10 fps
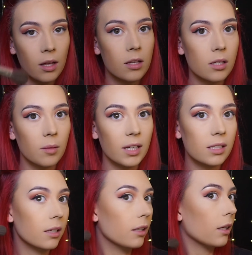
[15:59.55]
so it makes
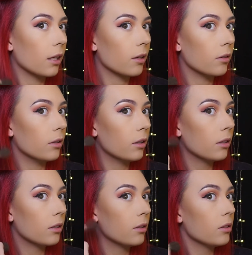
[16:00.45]
it look like your
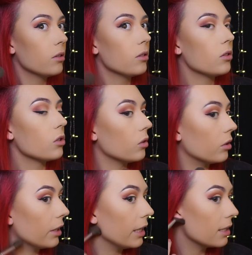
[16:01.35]
jaw
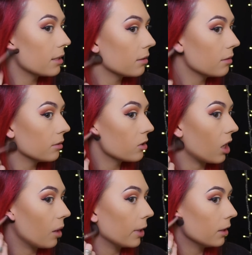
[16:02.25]
is
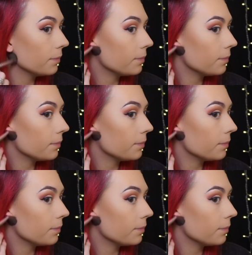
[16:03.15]
sharper.